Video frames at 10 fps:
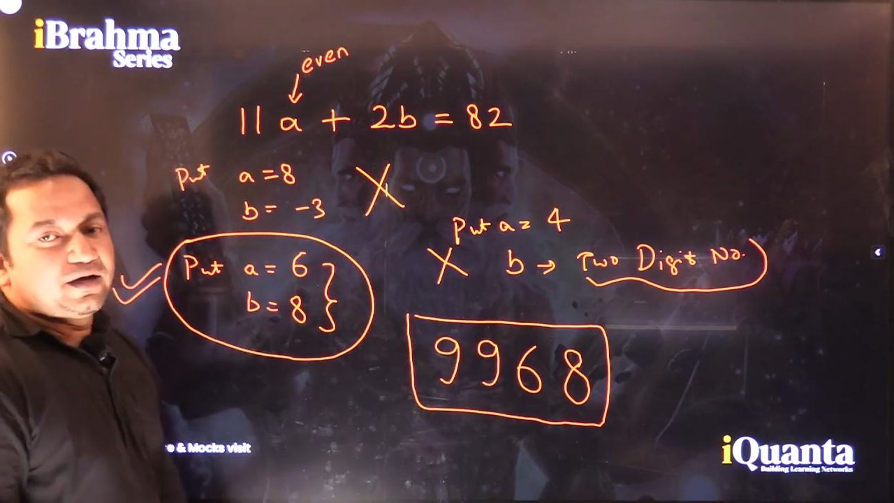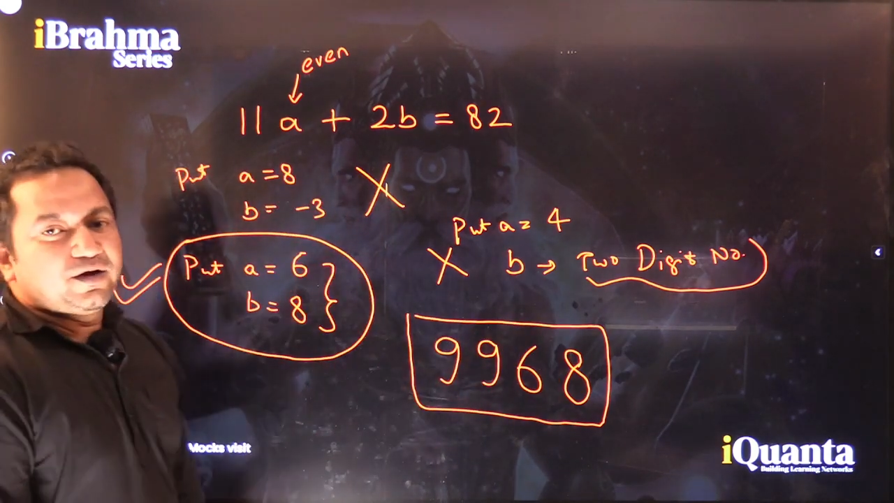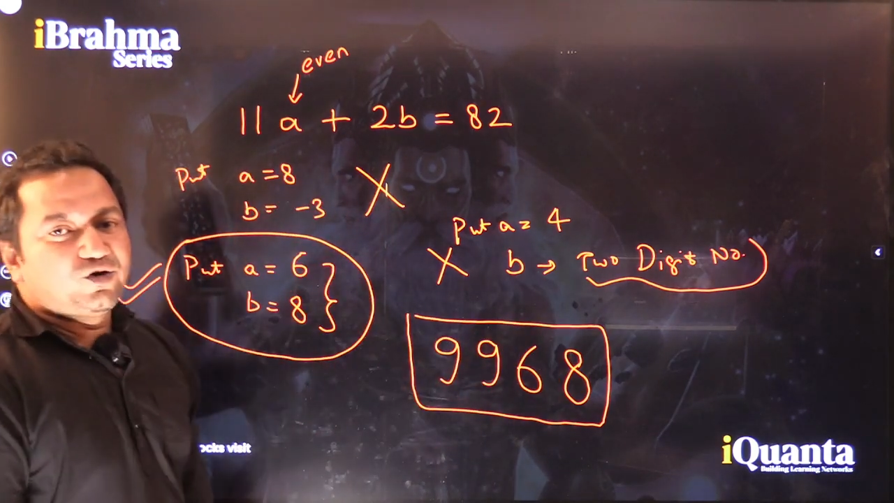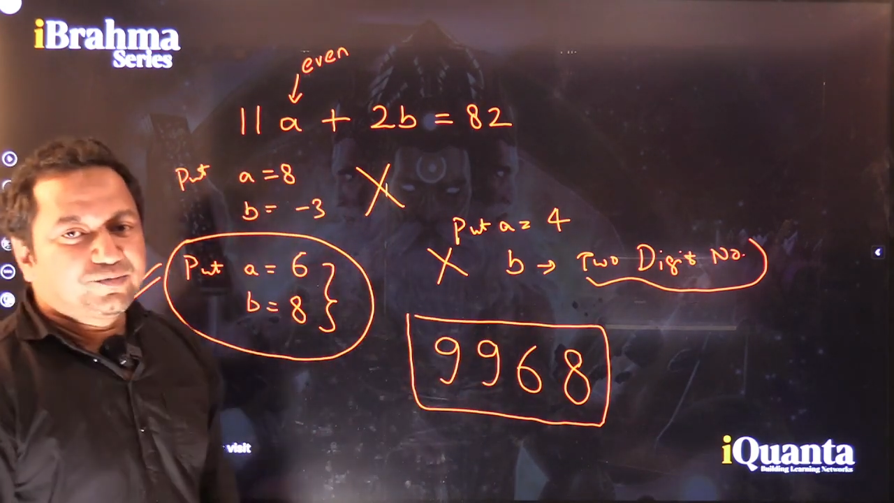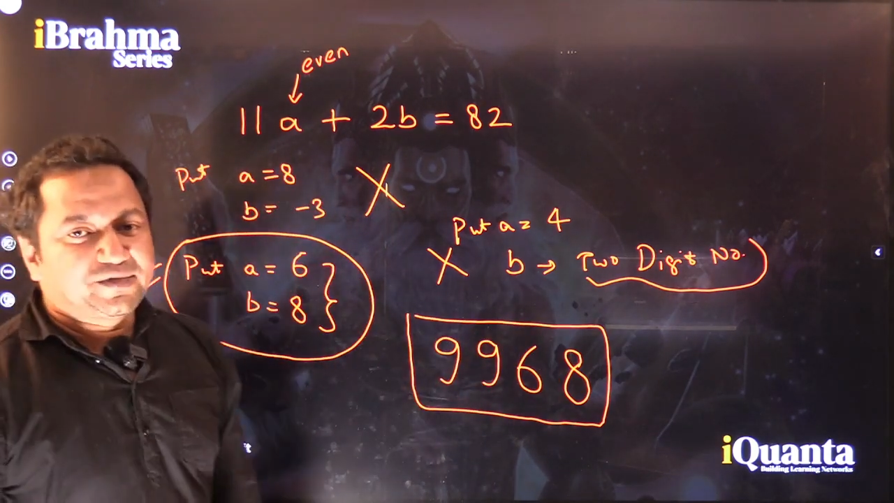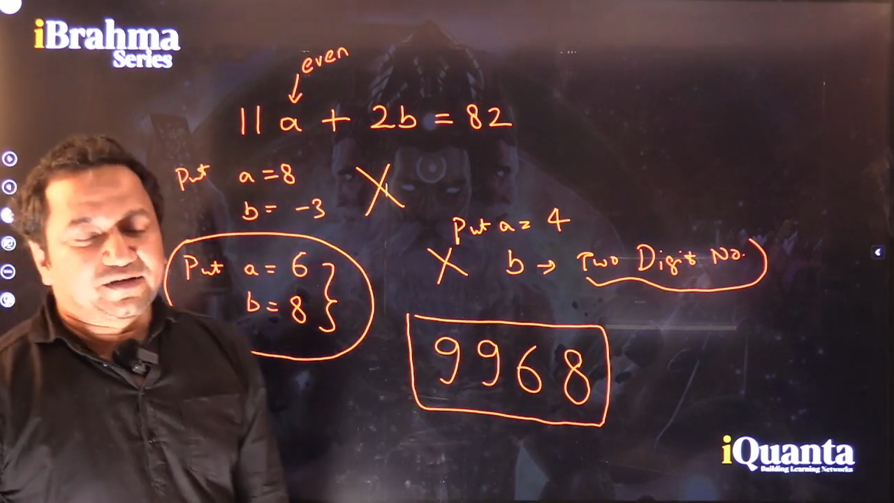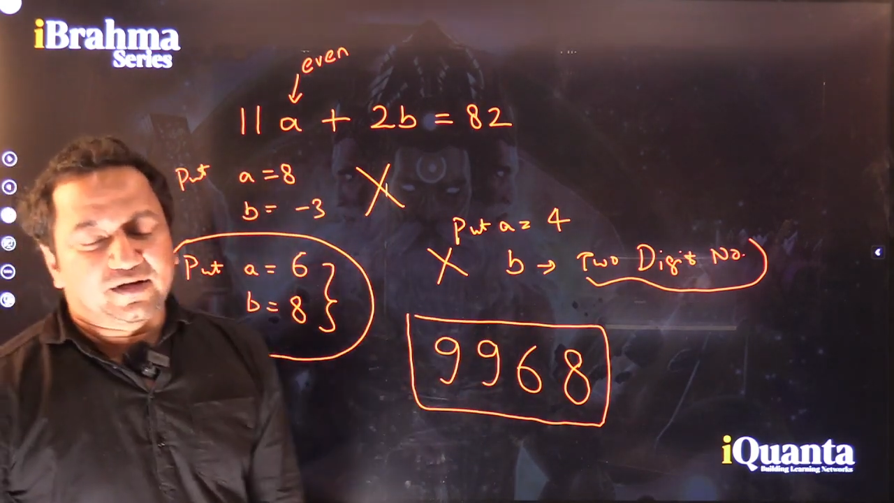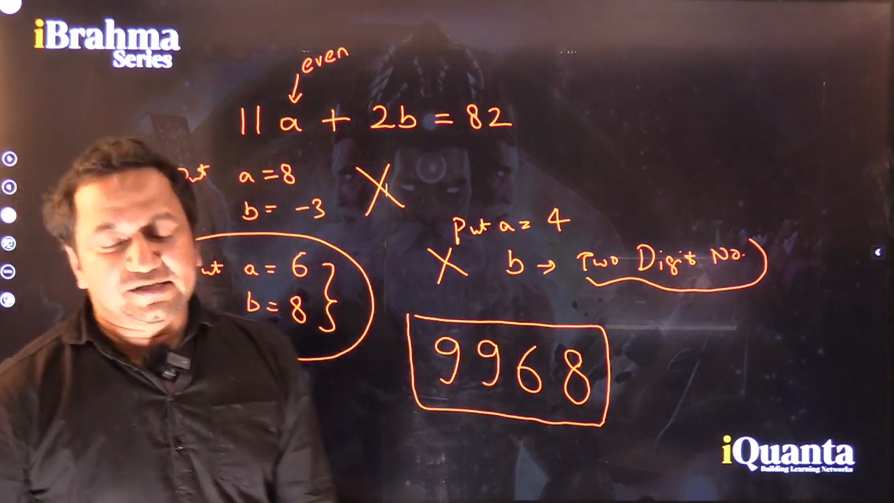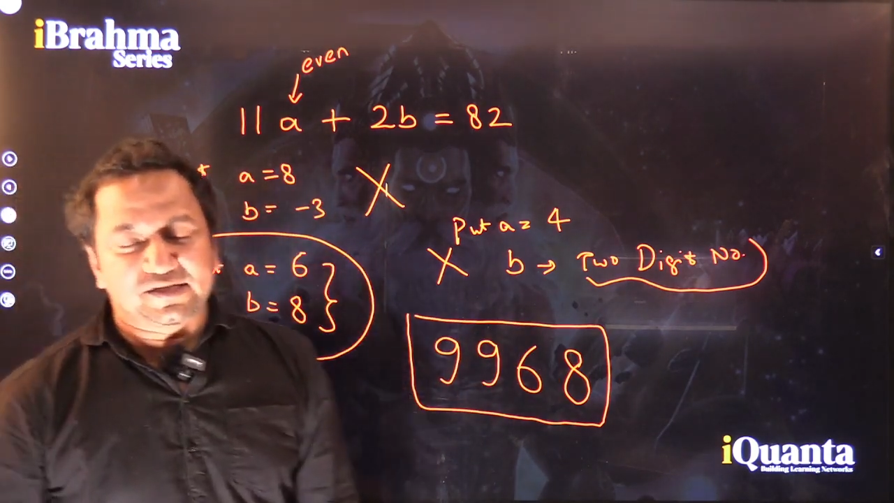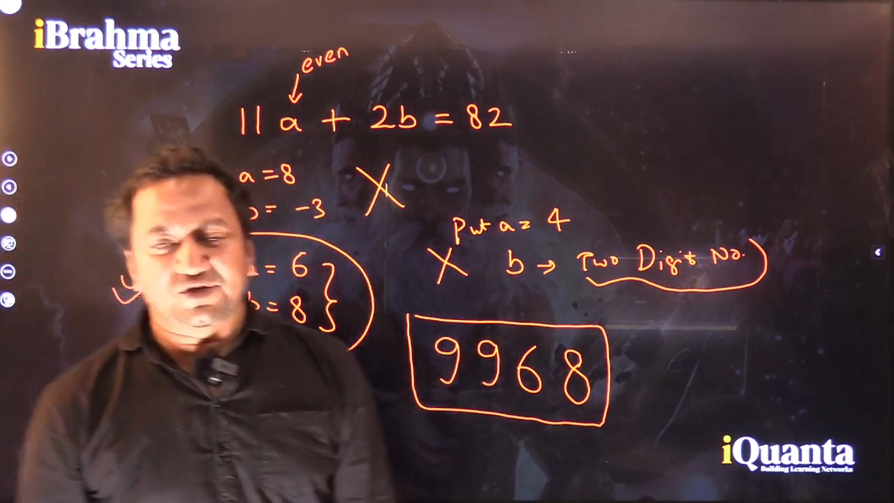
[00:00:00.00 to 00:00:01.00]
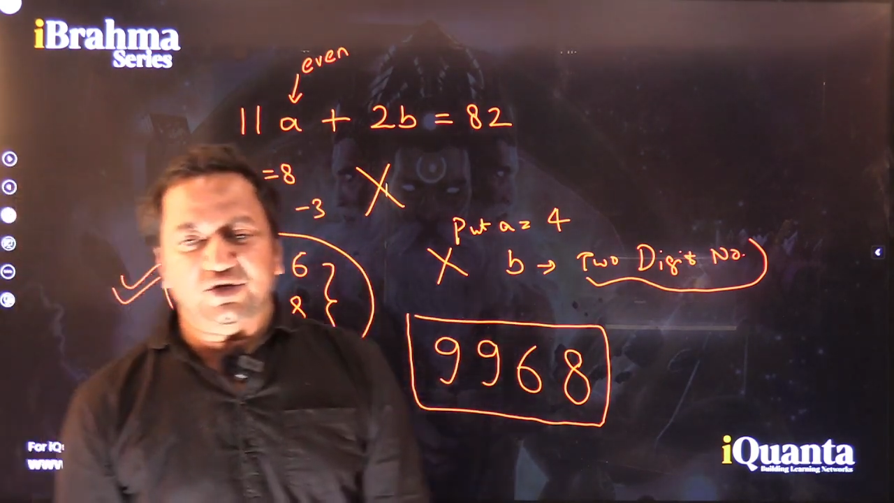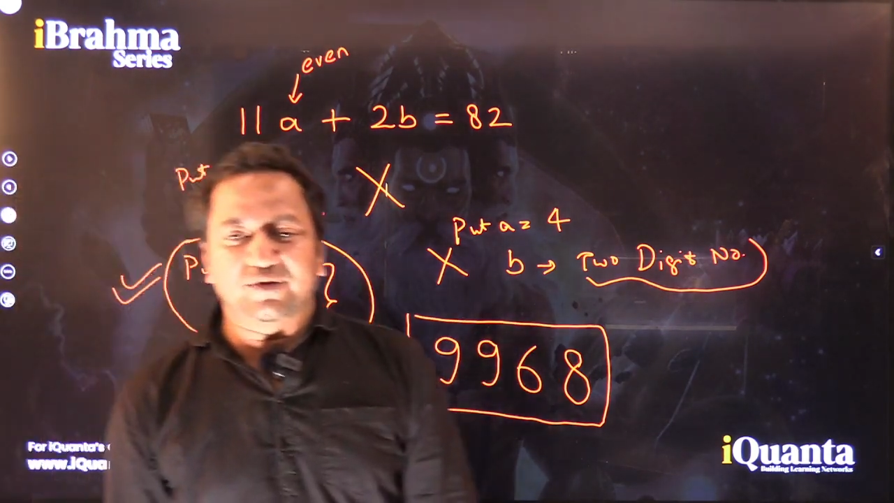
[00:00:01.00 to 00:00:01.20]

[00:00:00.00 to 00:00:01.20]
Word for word: Hope that answers your